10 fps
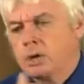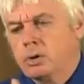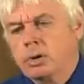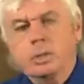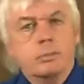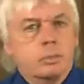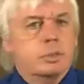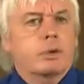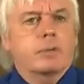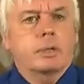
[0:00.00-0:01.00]
You look at
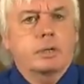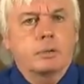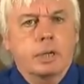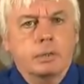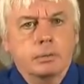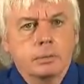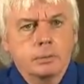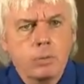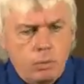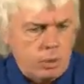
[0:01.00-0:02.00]
Soviet Union.
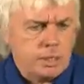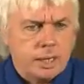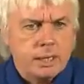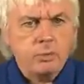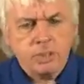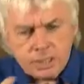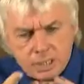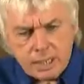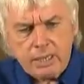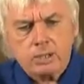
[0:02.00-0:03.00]
What was it? It was a
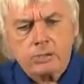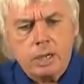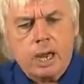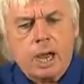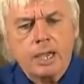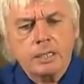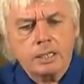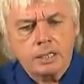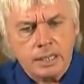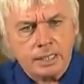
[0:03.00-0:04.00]
centralized